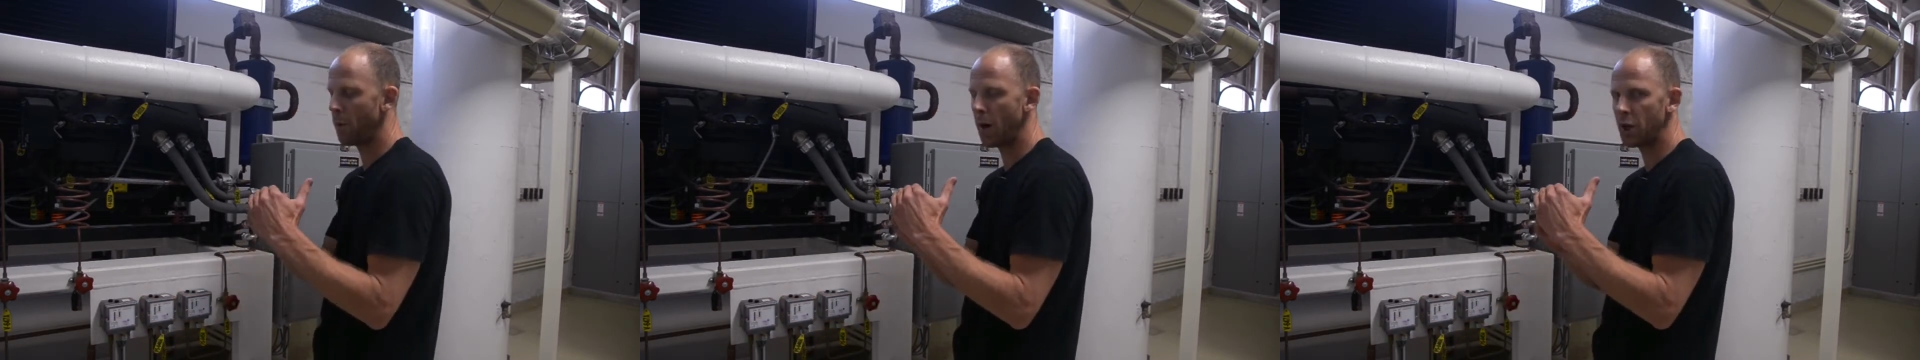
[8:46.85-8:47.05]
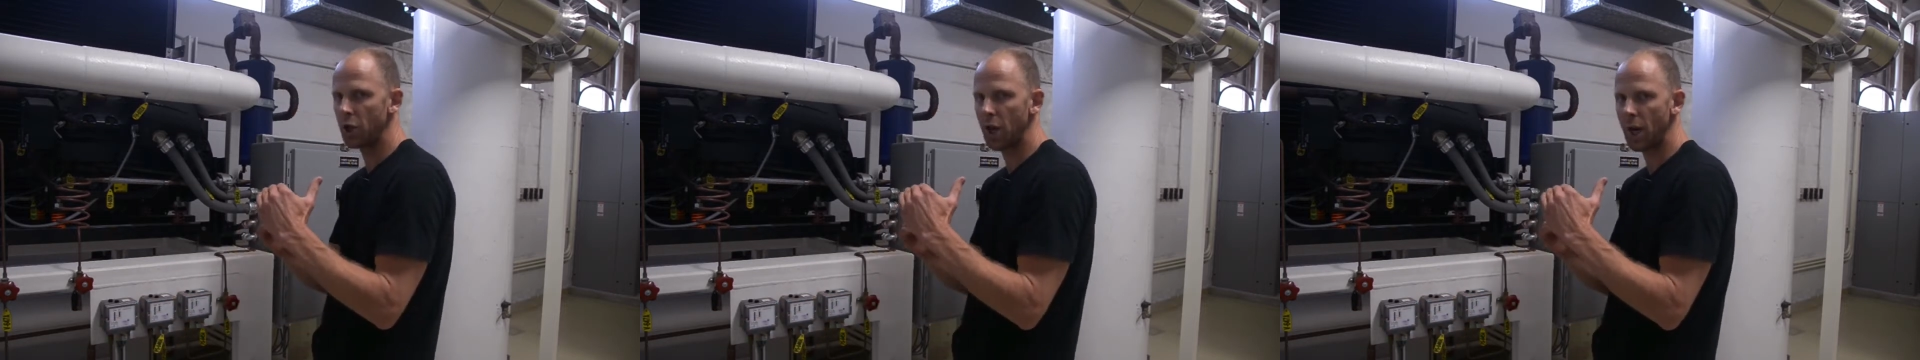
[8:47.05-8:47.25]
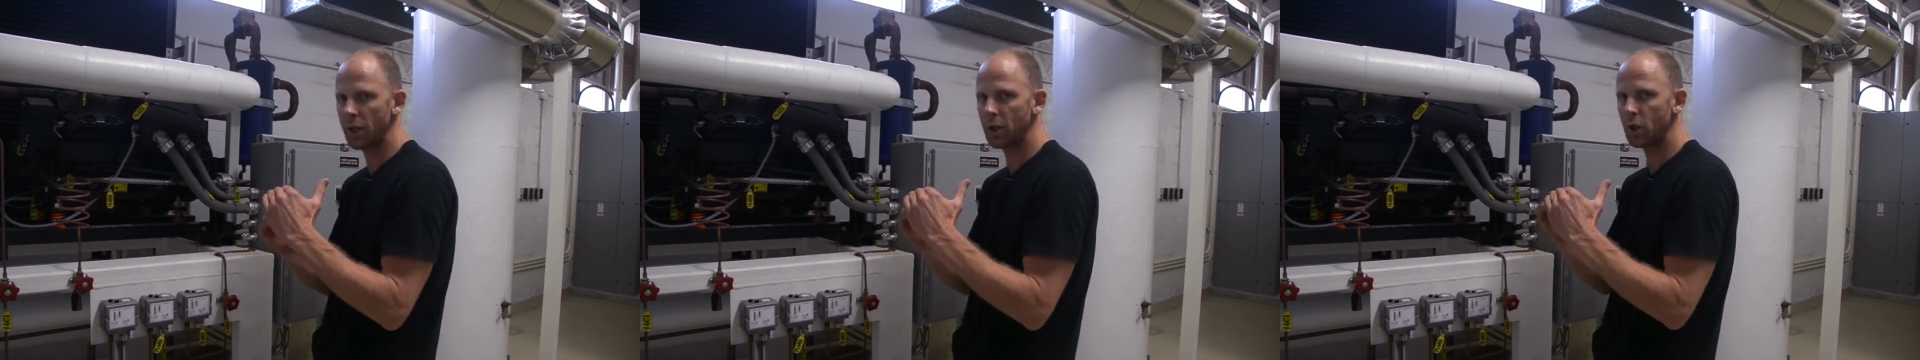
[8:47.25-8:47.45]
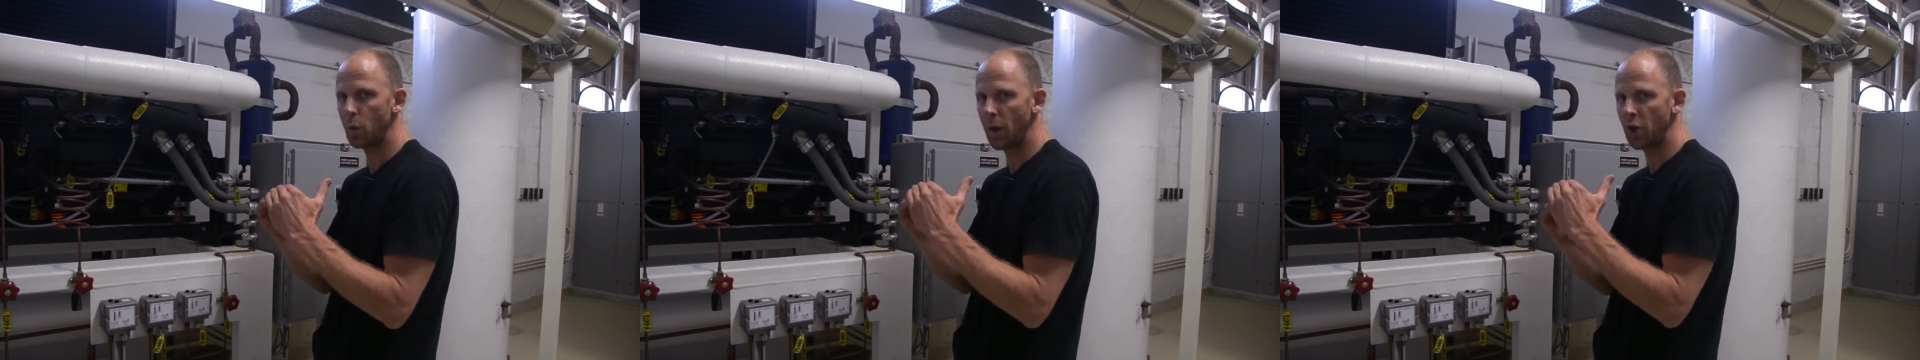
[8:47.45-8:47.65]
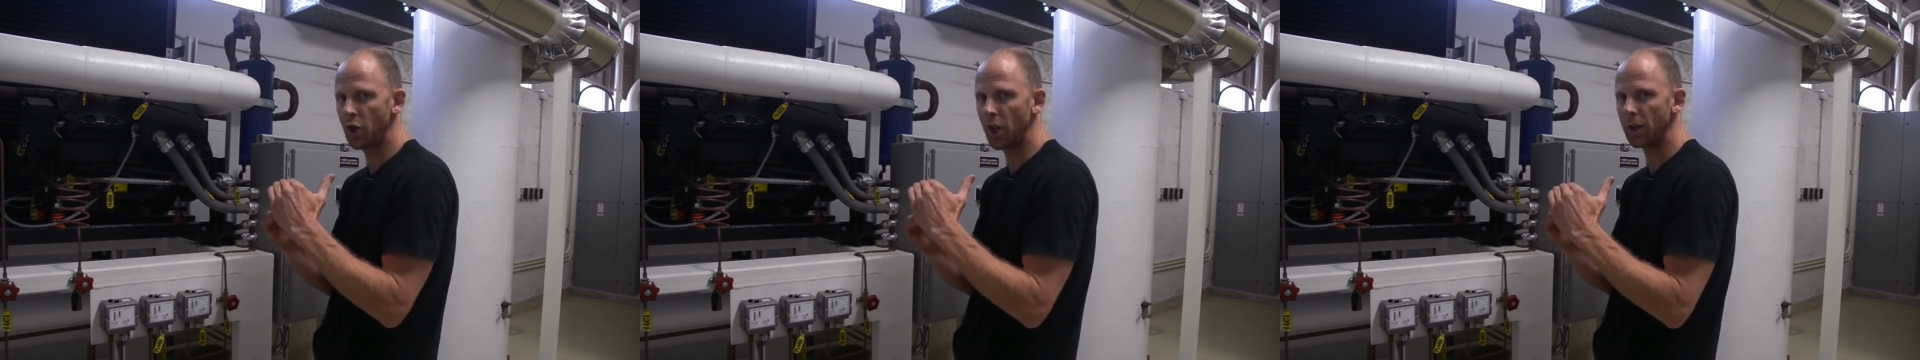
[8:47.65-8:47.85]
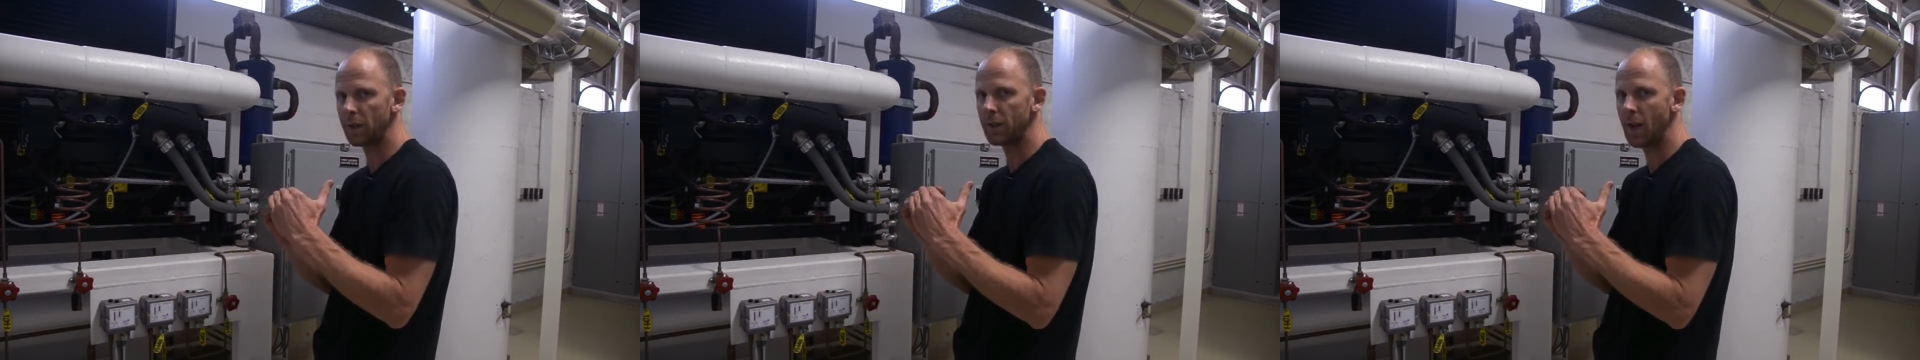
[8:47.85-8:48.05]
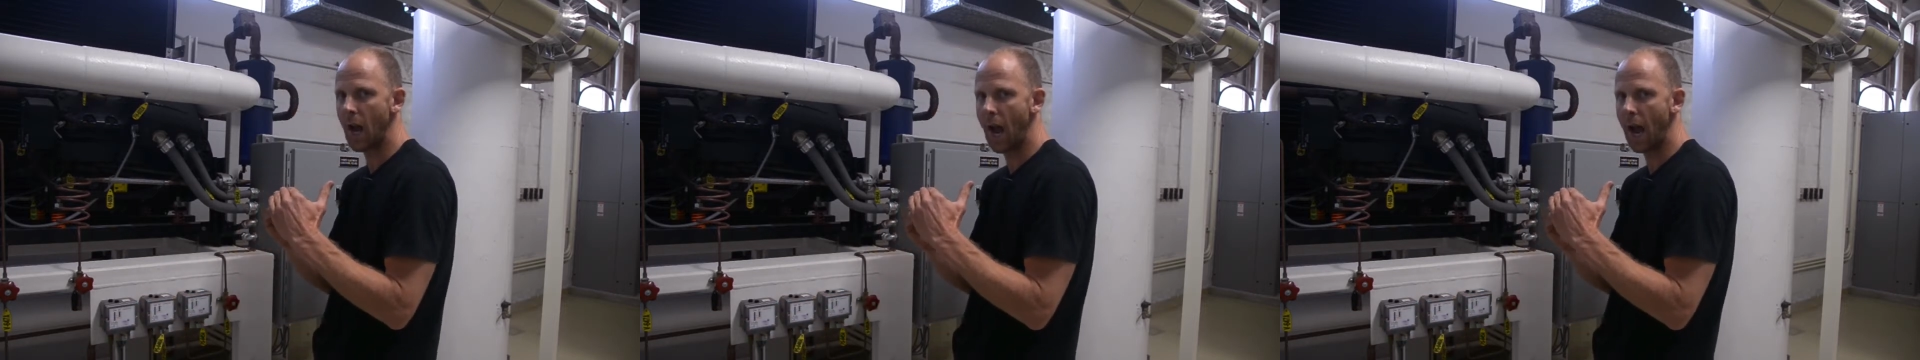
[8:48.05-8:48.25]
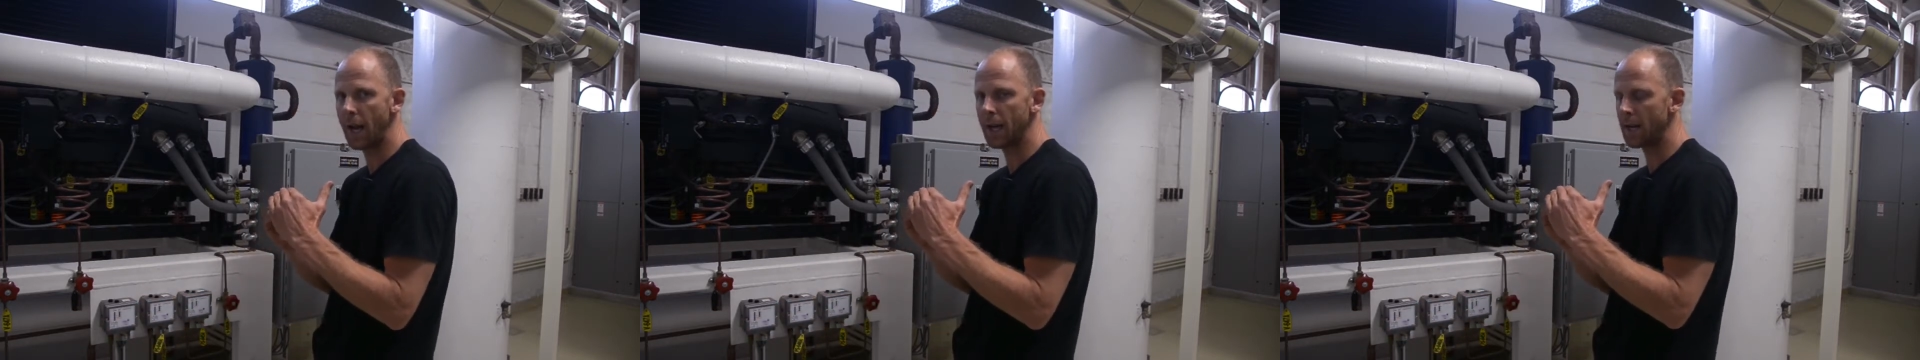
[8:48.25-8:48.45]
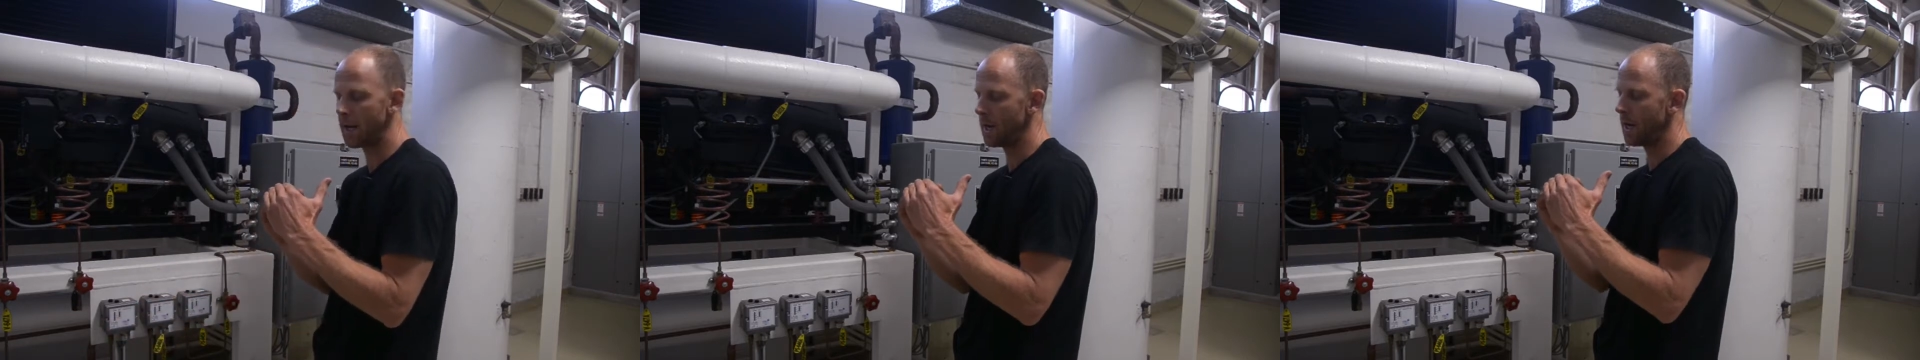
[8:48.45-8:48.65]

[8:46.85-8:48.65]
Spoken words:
pressure switch inside,